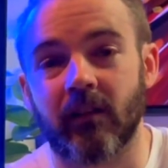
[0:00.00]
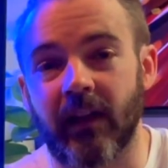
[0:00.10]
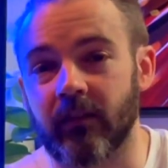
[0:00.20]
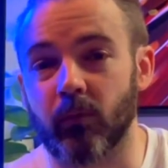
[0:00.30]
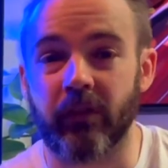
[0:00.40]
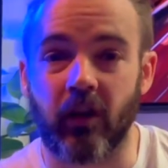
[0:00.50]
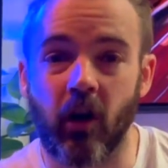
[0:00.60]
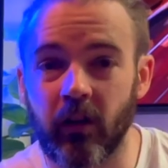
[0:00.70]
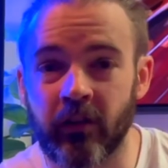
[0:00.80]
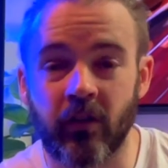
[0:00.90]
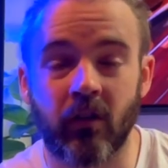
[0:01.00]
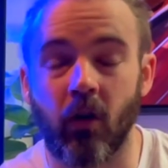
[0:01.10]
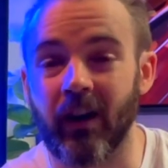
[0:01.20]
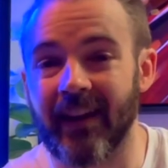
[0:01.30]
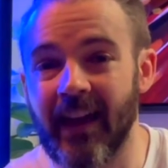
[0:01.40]
either with a colander
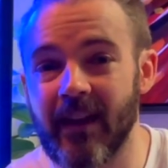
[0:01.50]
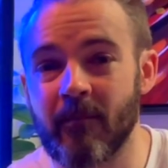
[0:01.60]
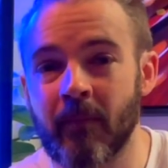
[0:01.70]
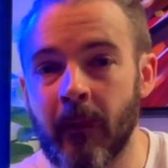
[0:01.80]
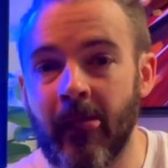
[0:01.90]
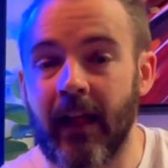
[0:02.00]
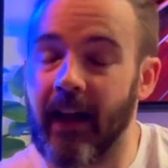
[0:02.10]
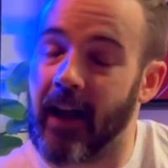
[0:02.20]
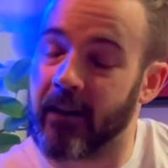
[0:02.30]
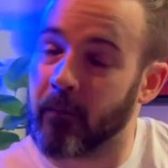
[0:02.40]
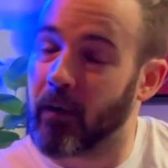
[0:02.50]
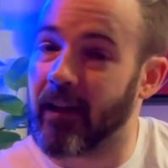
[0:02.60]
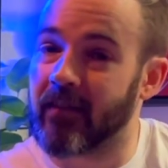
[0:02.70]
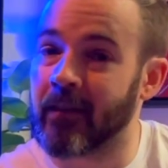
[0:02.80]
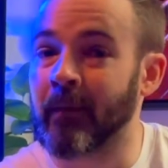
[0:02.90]
or a net, and you
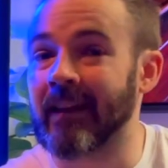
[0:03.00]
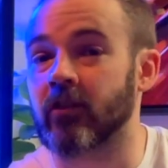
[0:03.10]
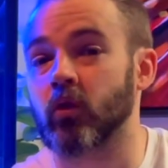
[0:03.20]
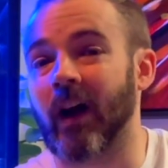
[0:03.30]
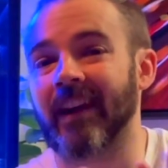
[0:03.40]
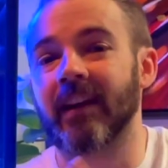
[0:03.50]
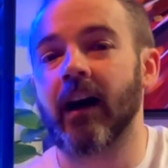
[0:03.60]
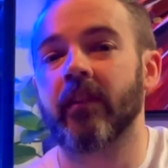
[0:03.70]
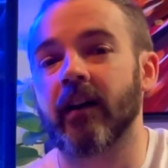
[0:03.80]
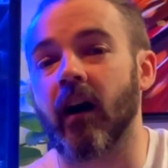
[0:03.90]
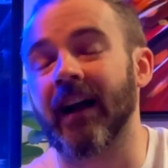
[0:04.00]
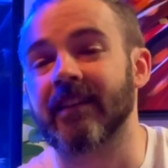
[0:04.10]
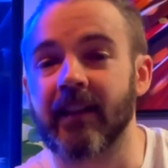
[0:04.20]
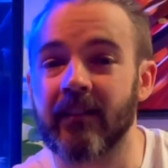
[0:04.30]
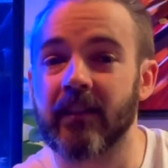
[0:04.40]
place them into another
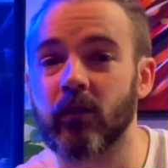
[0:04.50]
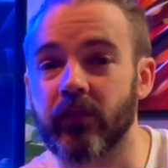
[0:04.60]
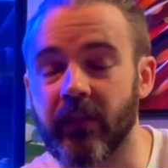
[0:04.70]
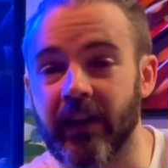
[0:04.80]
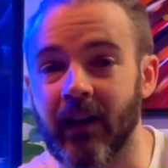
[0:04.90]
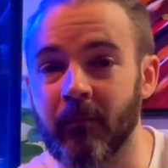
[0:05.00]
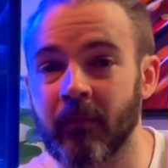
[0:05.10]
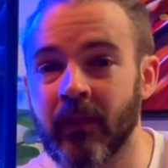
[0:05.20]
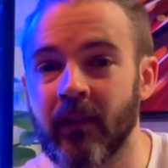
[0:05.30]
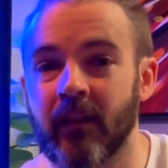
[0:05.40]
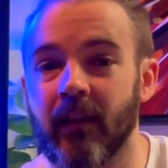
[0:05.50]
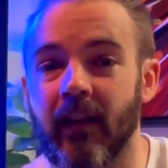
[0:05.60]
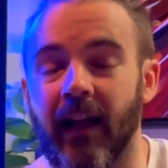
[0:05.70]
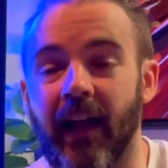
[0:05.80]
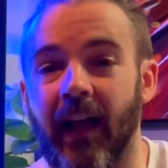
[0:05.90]
identical setup
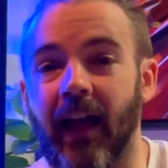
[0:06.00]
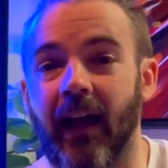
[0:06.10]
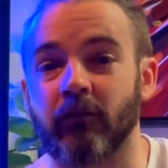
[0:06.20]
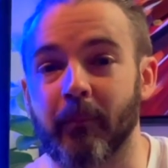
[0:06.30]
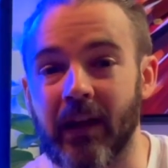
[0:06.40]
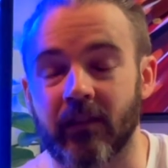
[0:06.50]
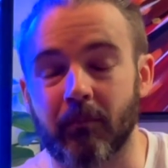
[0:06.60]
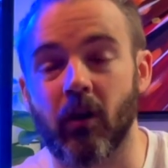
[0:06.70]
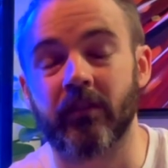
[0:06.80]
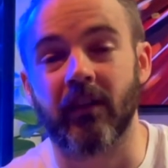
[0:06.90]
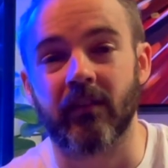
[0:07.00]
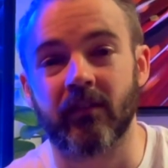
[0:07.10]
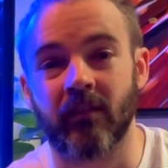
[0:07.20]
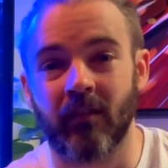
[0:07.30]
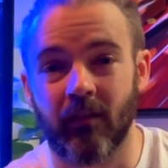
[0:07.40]
and repeat the
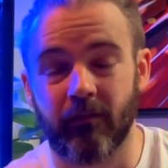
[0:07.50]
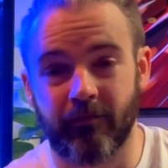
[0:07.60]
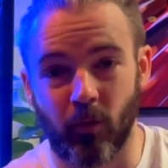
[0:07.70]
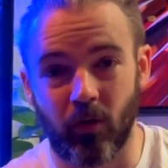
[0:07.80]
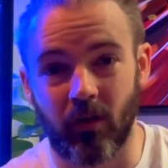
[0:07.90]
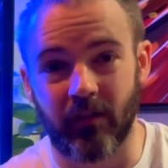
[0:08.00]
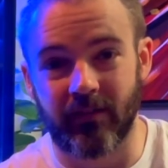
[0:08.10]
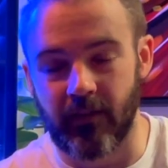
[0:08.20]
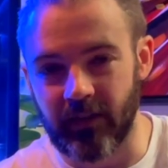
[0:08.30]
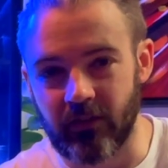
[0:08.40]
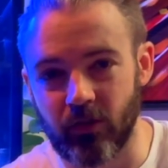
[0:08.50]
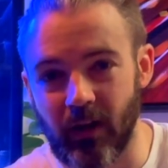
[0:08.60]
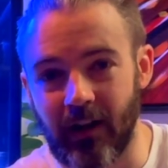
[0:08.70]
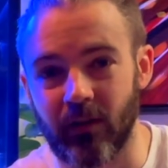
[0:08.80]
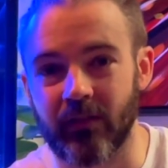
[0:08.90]
process. For 72
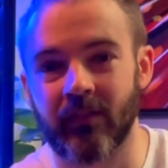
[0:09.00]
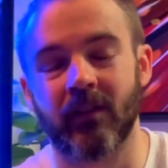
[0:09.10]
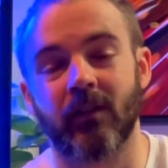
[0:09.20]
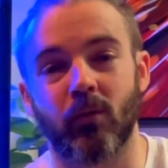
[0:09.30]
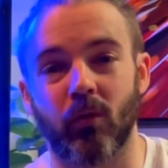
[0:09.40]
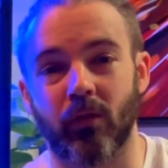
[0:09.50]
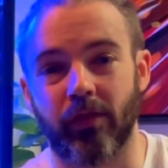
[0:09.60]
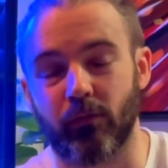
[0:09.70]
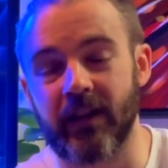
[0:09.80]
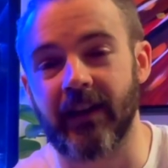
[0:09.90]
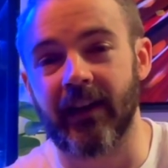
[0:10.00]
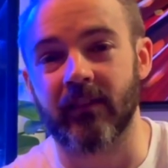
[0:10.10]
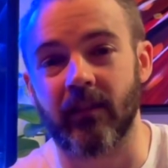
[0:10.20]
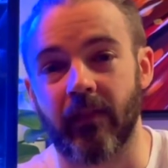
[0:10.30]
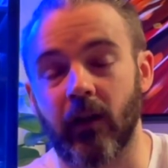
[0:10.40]
hours or 3
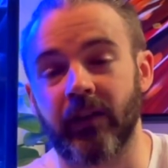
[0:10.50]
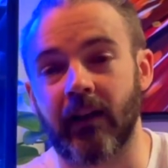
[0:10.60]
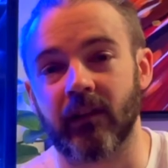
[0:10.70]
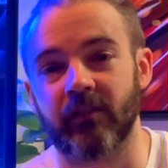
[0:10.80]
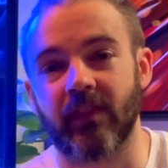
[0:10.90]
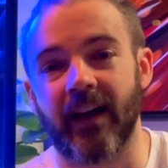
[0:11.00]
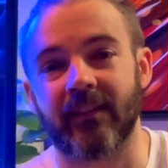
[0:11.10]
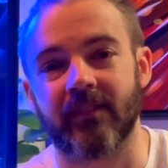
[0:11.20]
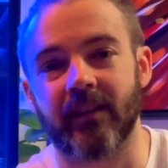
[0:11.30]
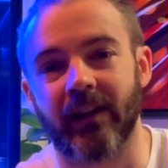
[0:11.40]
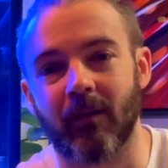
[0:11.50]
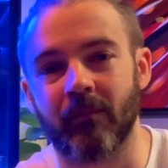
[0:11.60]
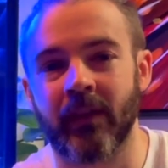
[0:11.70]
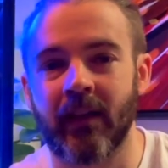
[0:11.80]
days, they'll now live in that setup.